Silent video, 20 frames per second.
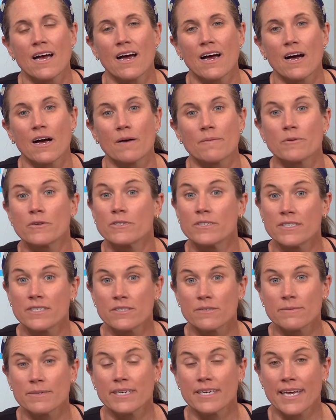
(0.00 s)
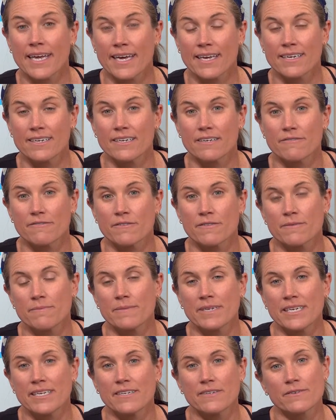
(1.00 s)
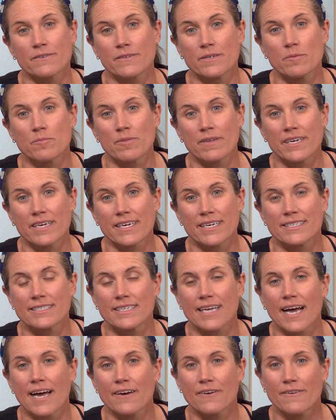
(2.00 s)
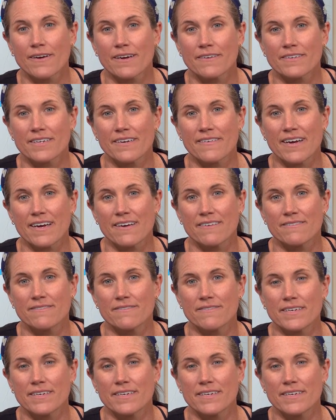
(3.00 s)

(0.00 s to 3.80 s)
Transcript: um, could still be a candidate for the mini dental implant because I don't have to have